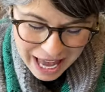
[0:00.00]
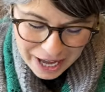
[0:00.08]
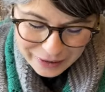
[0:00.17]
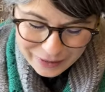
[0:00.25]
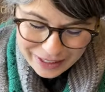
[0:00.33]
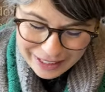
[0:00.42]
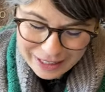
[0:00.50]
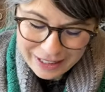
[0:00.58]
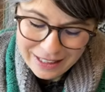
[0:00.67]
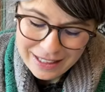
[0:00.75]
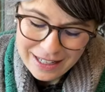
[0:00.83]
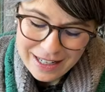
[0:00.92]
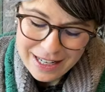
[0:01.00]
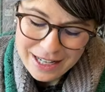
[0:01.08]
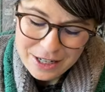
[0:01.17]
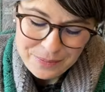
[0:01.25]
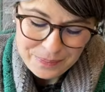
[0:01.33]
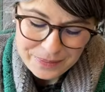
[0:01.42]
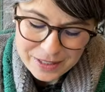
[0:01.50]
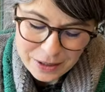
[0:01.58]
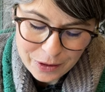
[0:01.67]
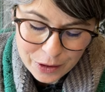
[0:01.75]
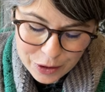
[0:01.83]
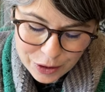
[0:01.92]
Okay, um, so
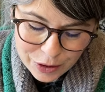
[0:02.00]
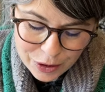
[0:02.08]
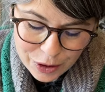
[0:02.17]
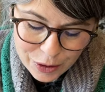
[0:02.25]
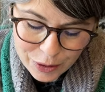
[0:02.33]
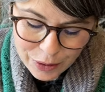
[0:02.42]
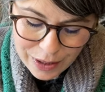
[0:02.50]
those are the two